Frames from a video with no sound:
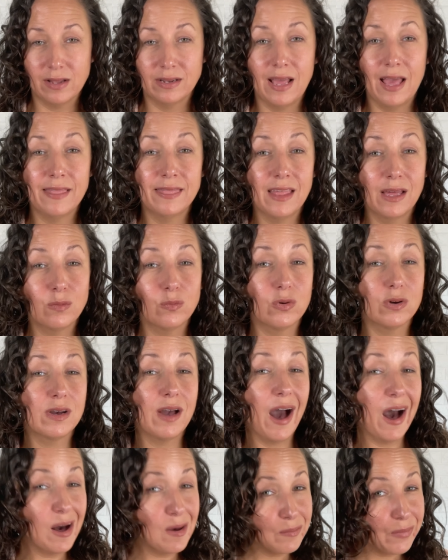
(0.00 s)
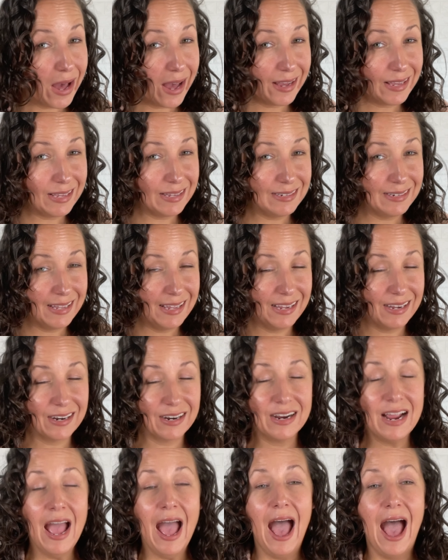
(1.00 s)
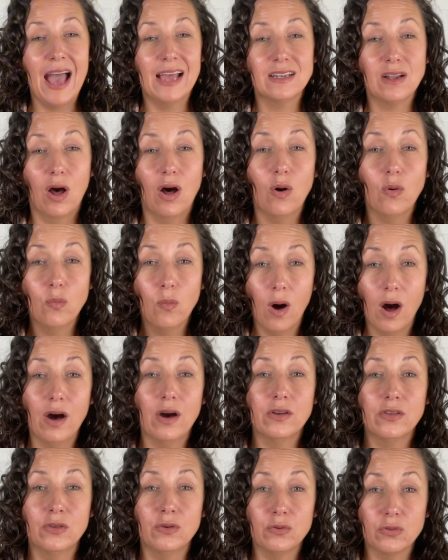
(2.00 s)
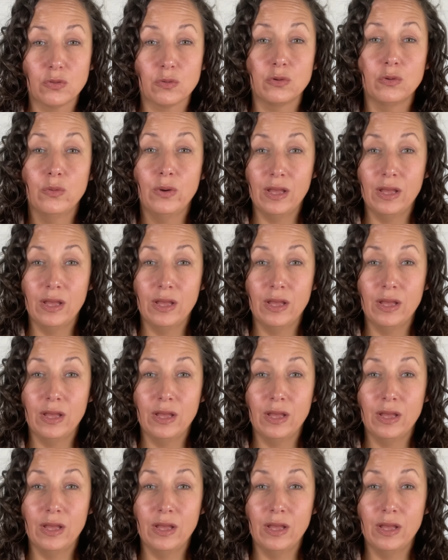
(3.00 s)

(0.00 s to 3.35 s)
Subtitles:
and then we'll come back in here and I'll walk you through,